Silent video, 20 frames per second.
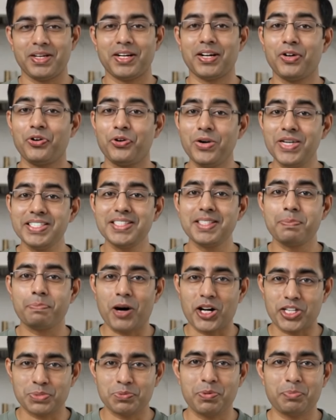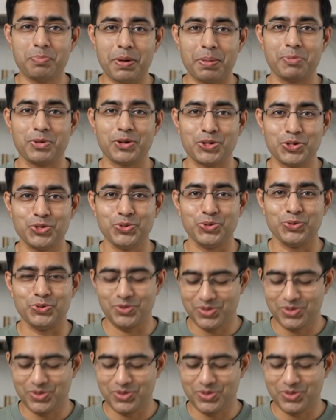Grease the parchment paper too.